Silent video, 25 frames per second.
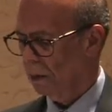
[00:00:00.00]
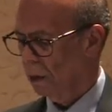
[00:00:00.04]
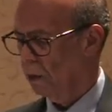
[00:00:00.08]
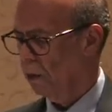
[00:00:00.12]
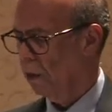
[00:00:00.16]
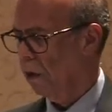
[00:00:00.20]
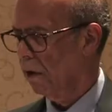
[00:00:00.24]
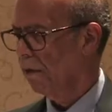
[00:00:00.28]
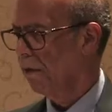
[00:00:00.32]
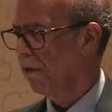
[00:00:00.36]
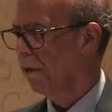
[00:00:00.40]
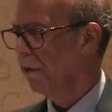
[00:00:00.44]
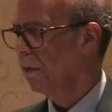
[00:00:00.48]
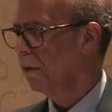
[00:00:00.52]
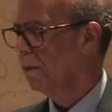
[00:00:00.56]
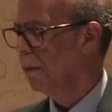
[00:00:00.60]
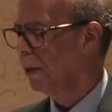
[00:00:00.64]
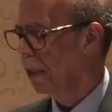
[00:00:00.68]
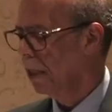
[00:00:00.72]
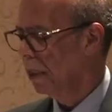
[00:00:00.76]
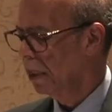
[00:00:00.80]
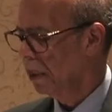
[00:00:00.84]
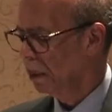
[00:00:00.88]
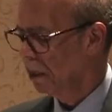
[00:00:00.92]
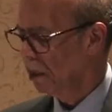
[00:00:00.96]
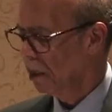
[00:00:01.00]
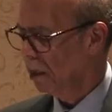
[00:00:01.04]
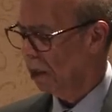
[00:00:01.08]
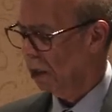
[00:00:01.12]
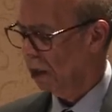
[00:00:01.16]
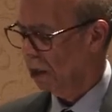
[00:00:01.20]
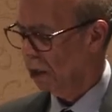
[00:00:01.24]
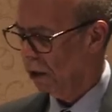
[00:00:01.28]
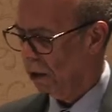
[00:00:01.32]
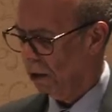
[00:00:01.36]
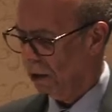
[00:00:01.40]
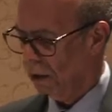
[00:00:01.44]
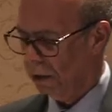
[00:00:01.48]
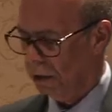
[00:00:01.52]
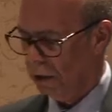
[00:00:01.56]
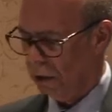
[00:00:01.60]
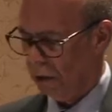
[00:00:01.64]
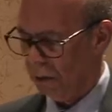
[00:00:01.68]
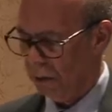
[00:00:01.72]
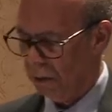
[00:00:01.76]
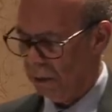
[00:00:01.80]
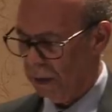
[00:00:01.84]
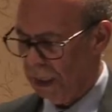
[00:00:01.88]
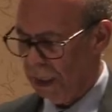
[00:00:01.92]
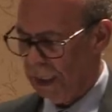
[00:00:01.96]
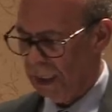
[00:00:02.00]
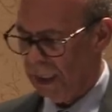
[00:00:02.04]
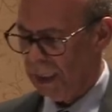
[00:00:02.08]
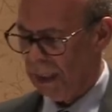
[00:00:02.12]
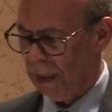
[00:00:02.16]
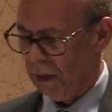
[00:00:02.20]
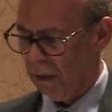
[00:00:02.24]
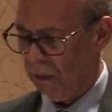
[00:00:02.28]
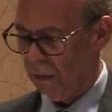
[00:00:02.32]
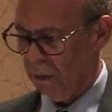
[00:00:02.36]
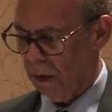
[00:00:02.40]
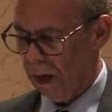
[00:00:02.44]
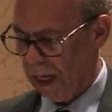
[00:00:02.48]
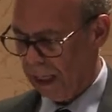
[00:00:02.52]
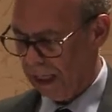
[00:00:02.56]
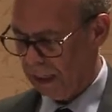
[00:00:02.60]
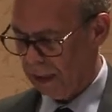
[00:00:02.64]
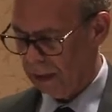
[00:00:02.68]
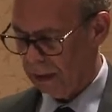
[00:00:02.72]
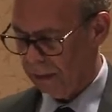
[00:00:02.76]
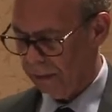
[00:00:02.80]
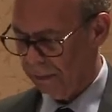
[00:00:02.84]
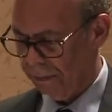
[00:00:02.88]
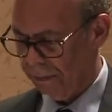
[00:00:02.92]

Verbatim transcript: were forbidden to learn to read and write,